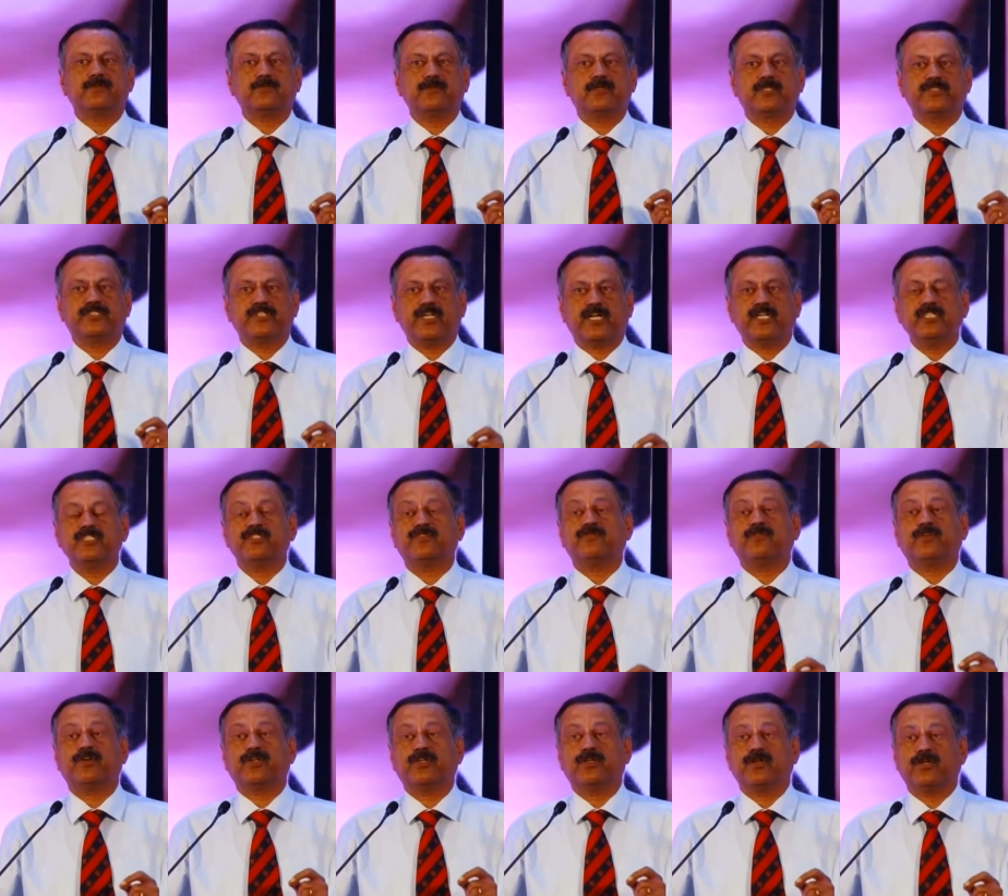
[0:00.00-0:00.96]
to judge
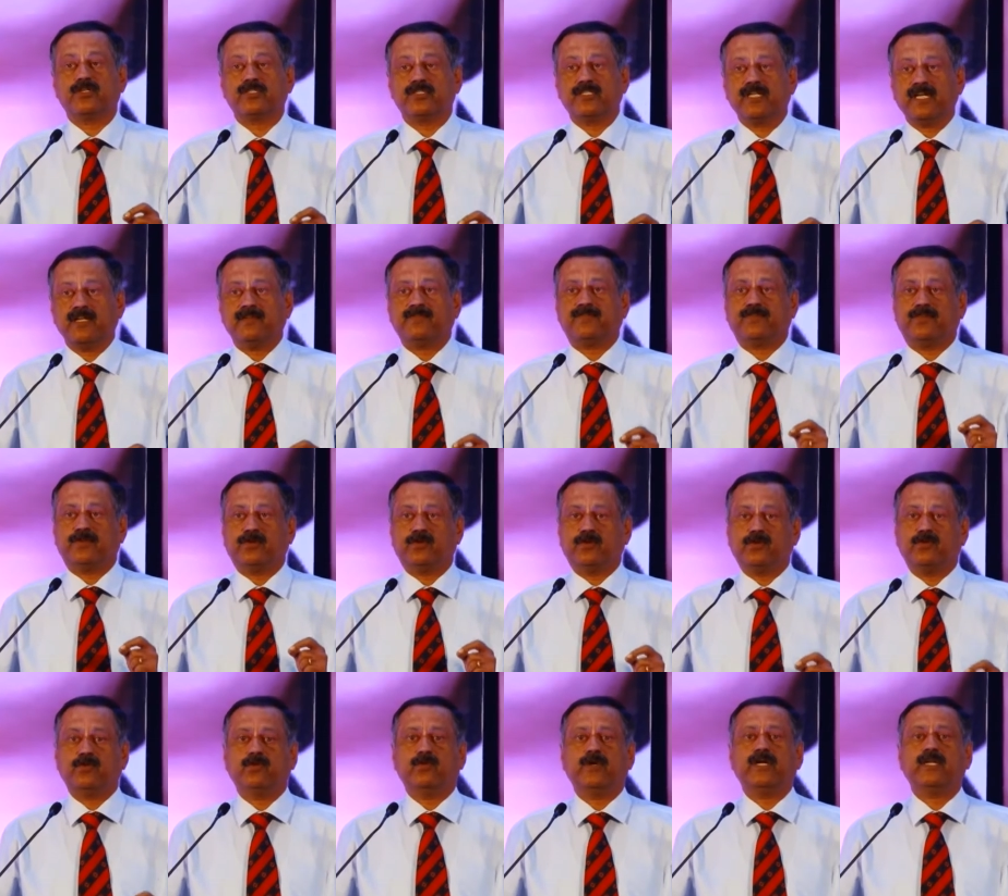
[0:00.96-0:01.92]
for yourself.
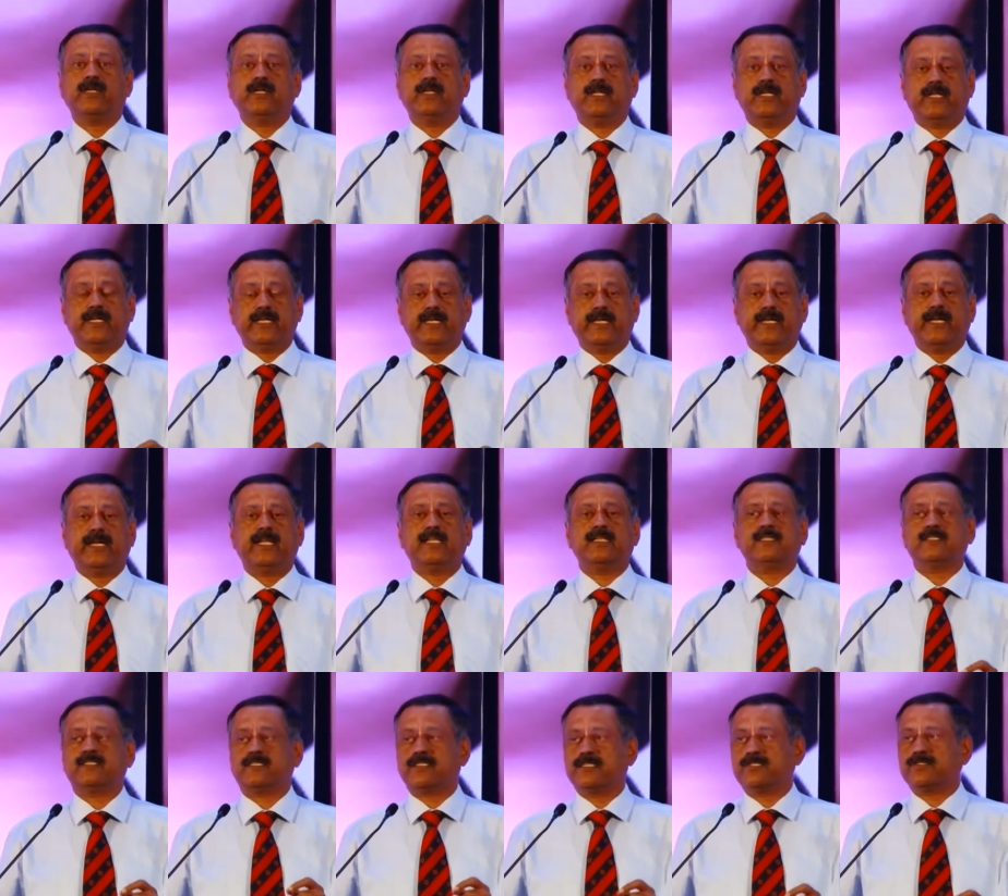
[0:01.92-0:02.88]
No one
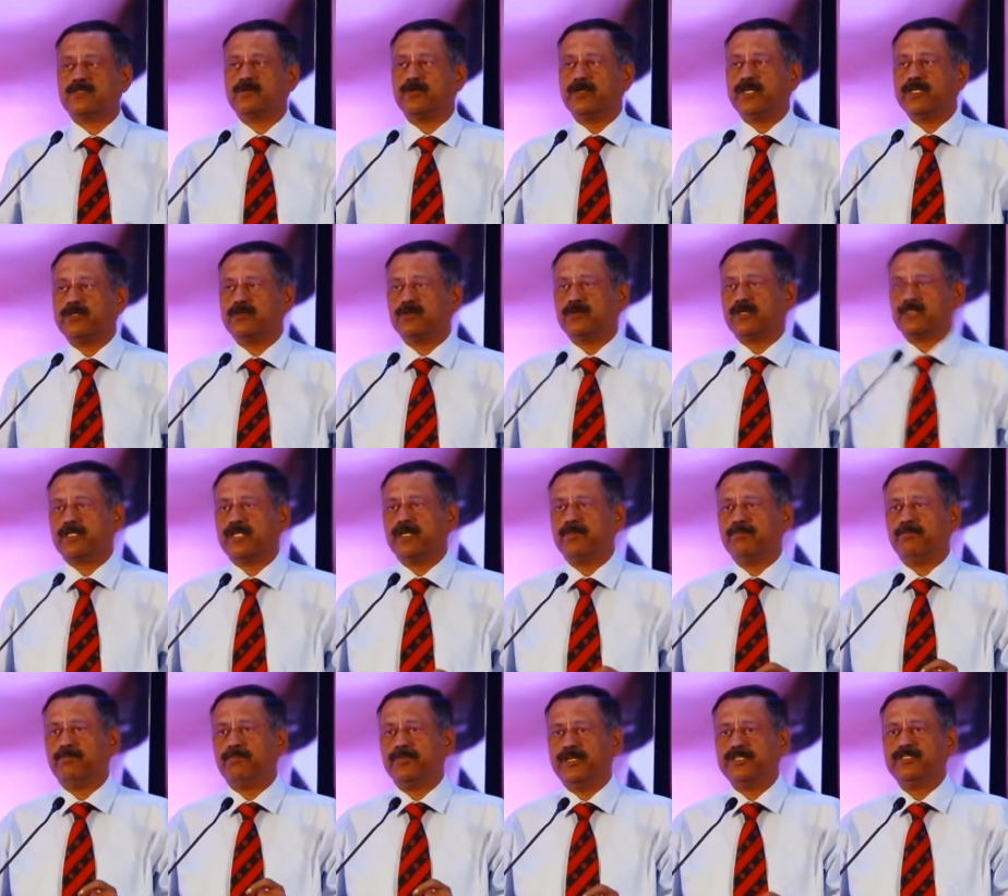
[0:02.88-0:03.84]
else is going to
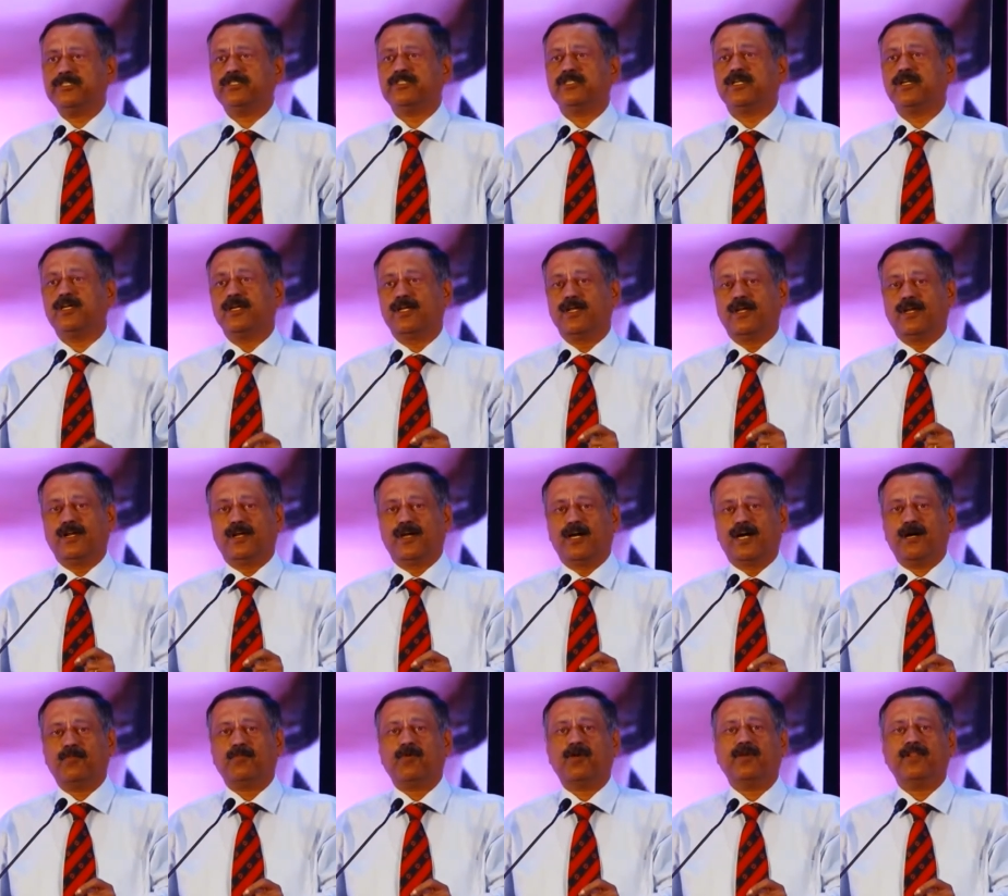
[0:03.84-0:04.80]
impinge
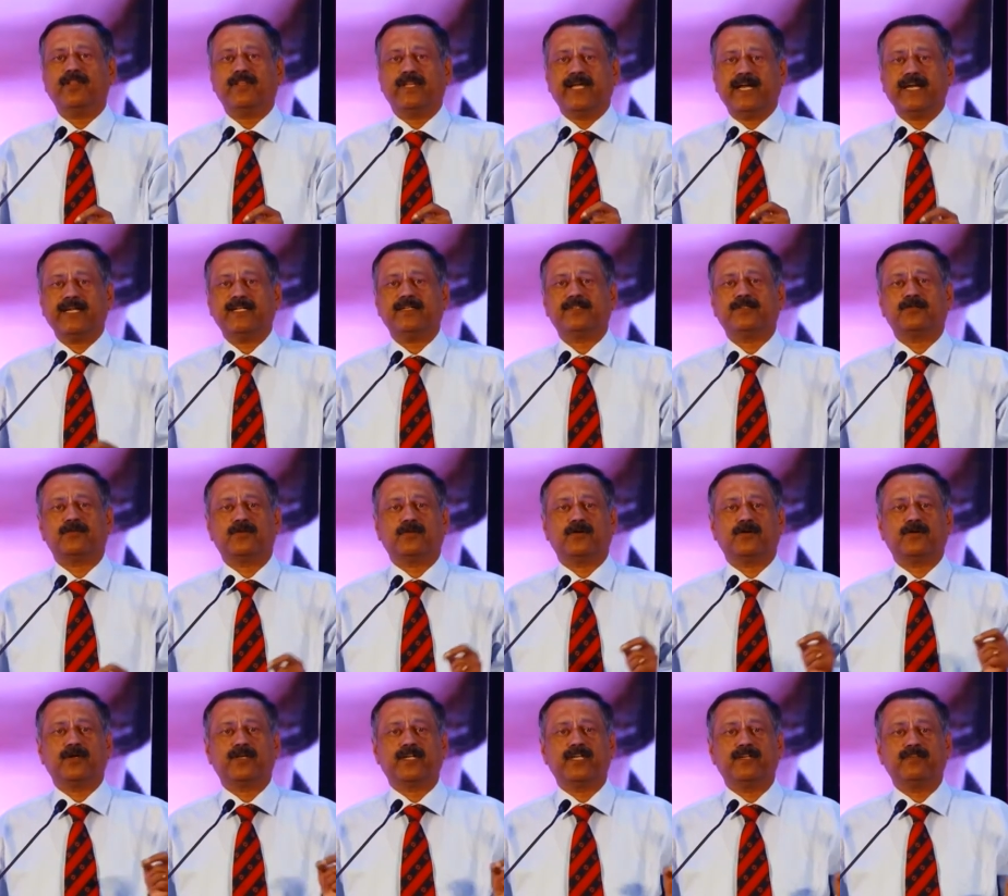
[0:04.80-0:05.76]
upon that
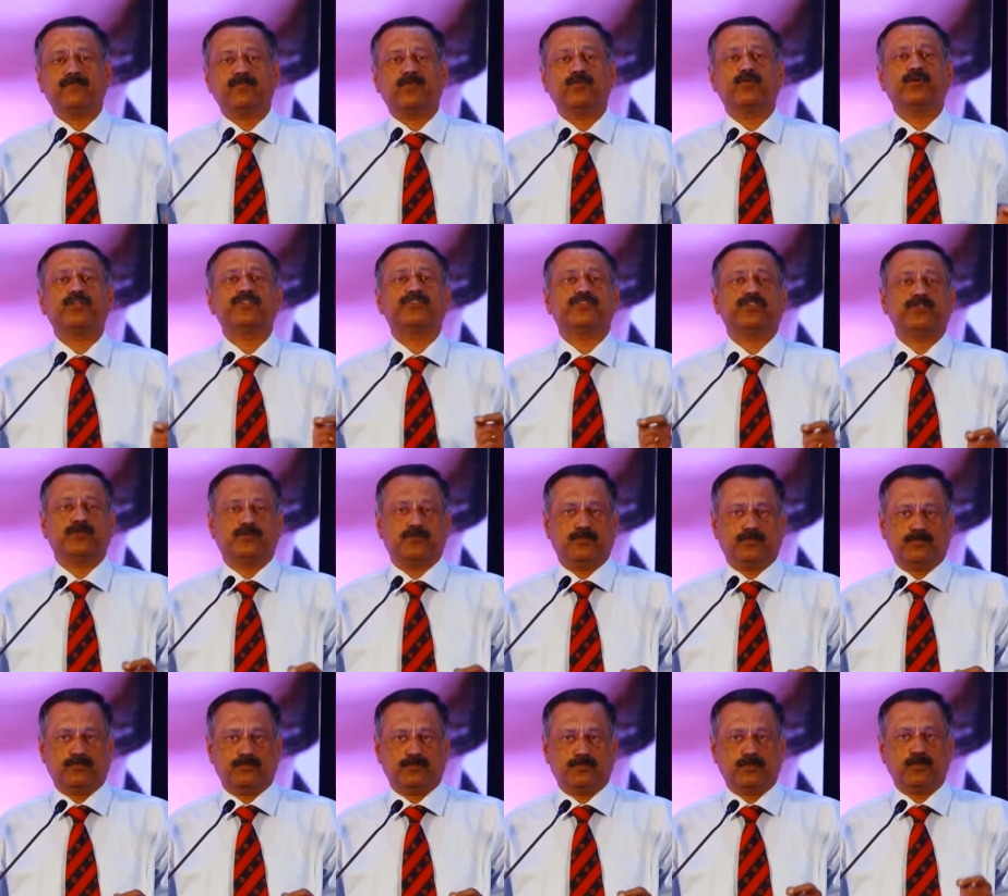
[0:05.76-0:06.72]
or influence you.
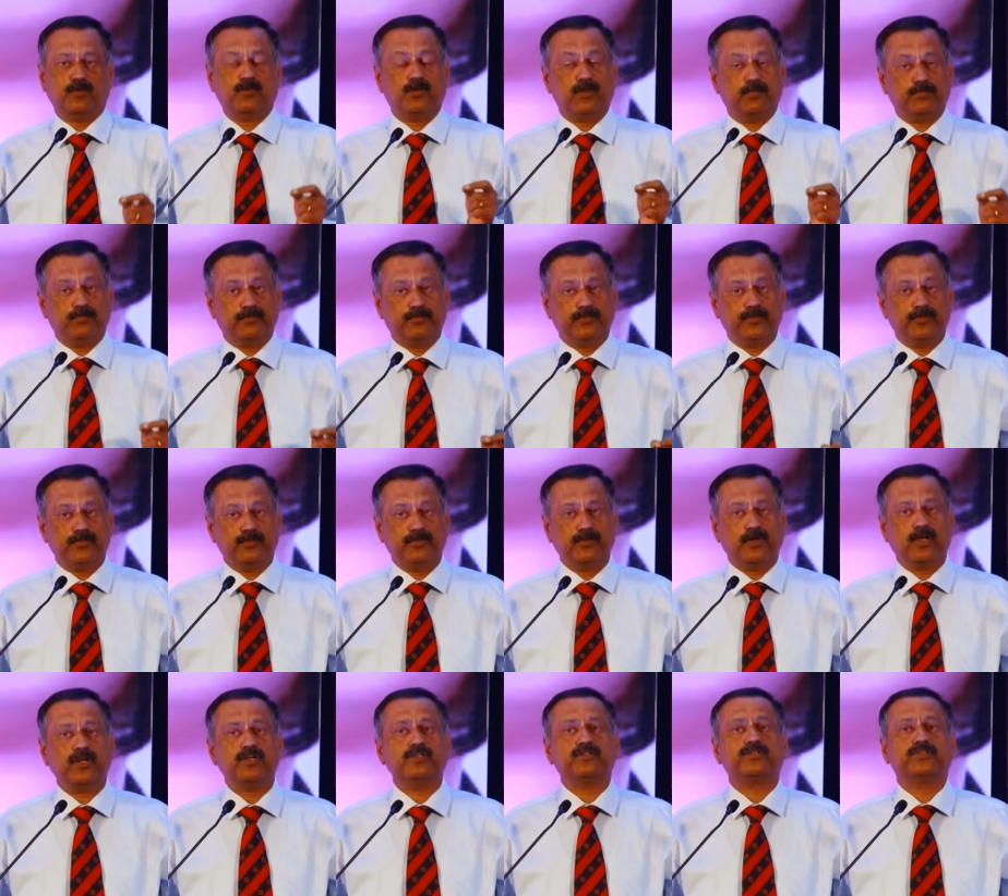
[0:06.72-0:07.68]
Or
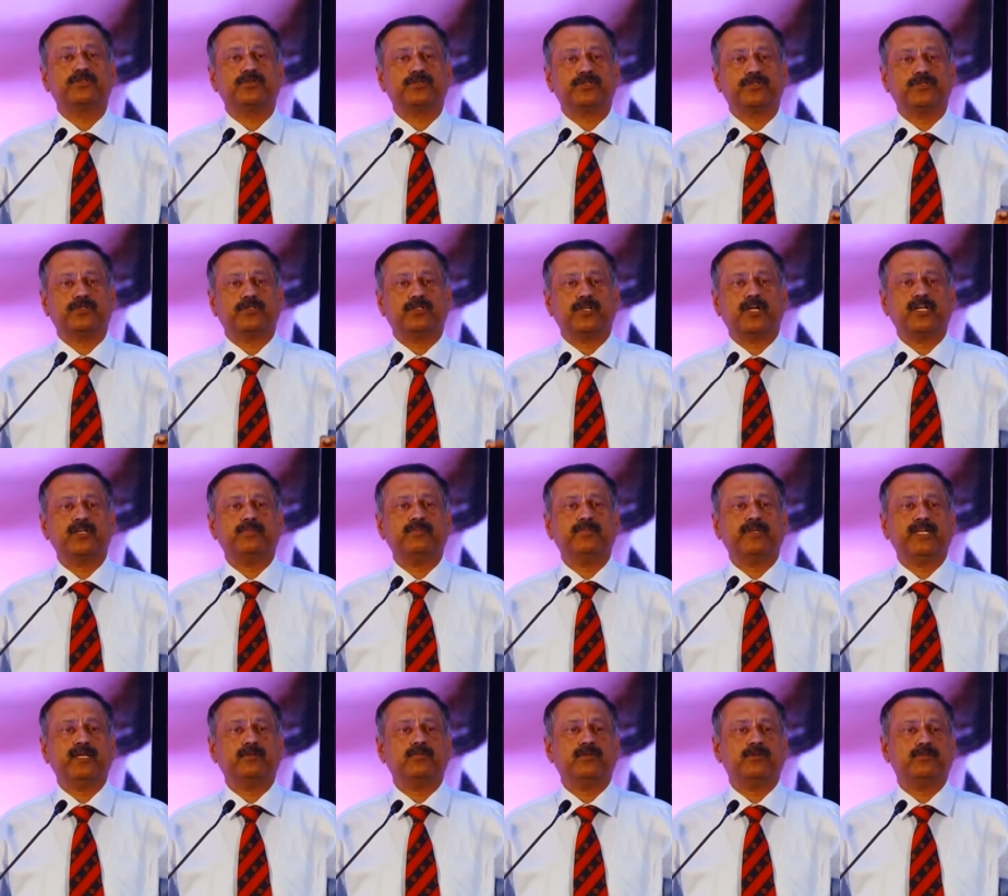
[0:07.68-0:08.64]
you should not
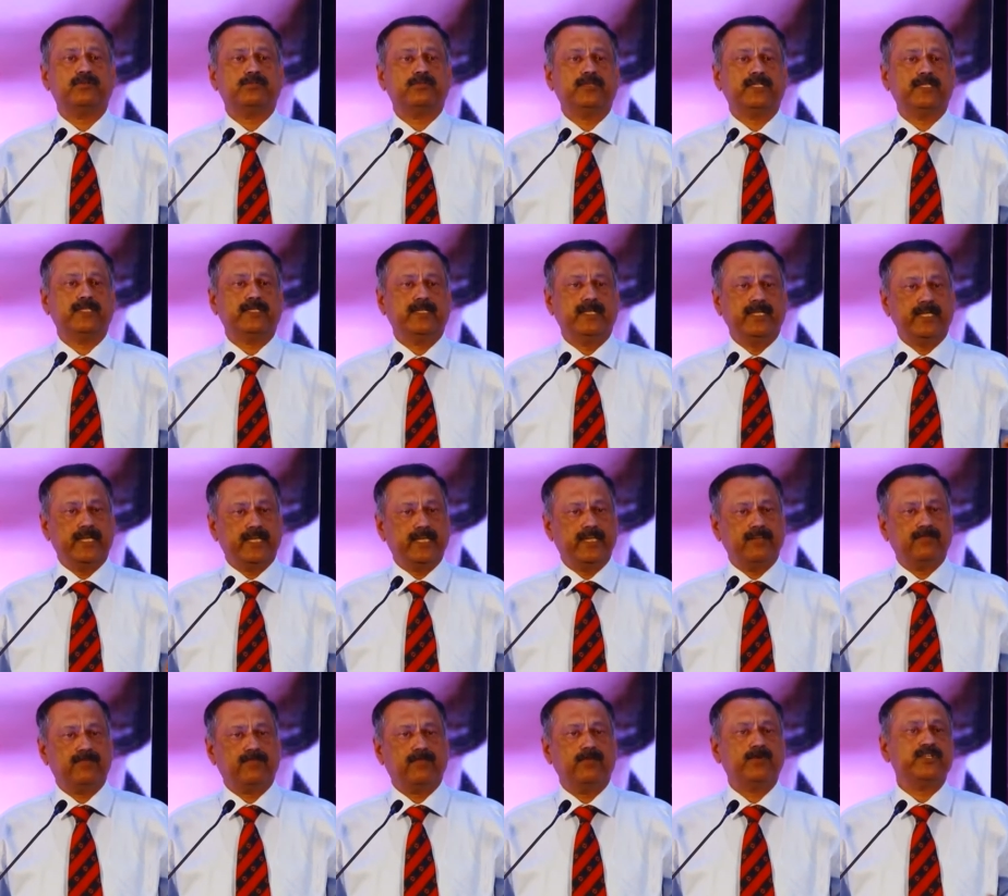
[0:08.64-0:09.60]
be able to be
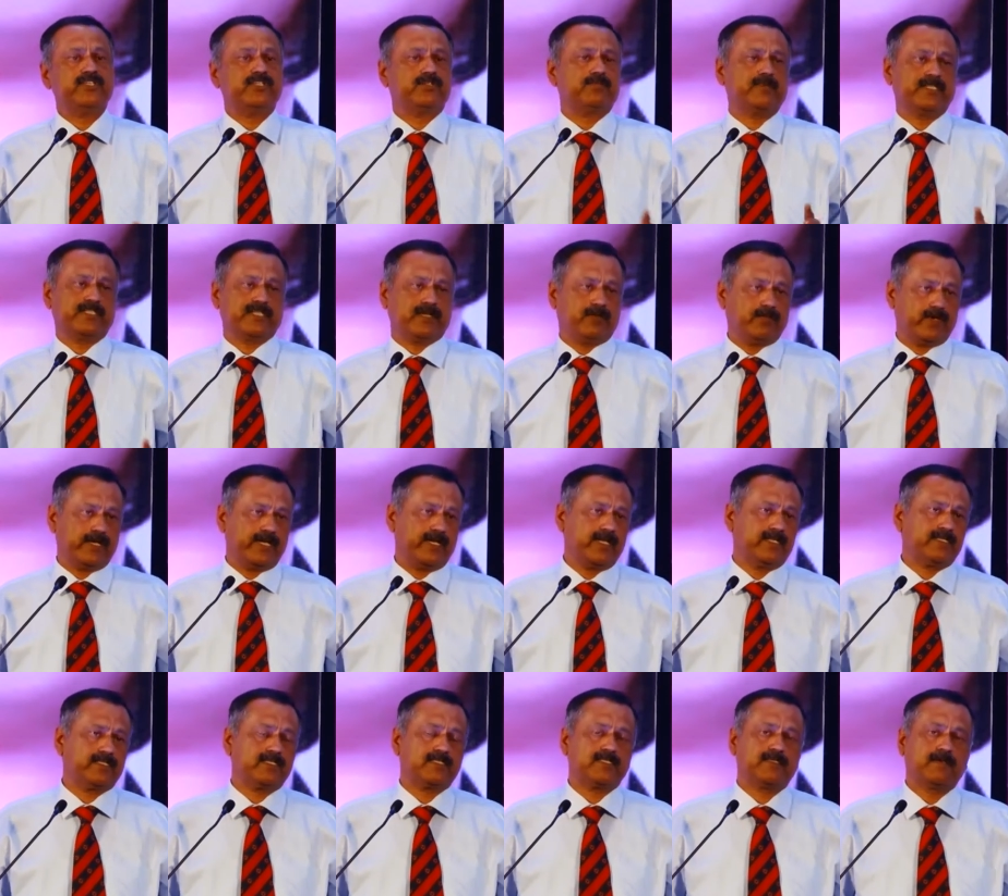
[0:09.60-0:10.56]
influenced by someone
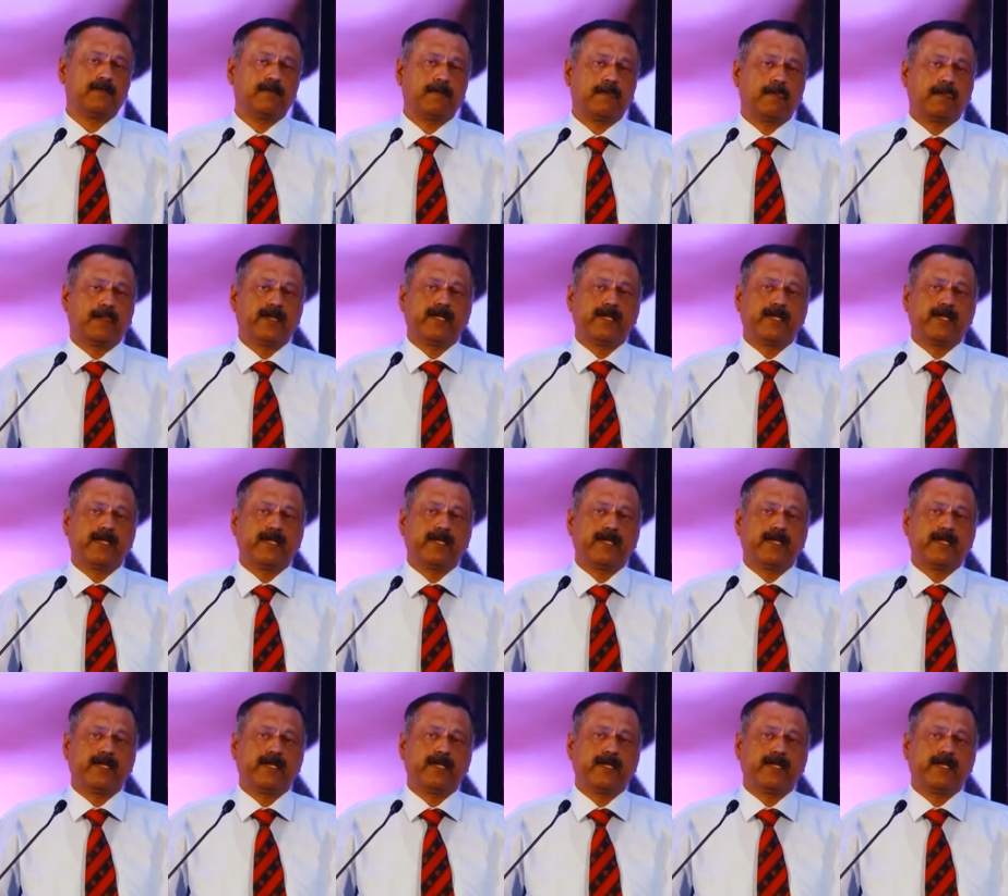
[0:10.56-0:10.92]
else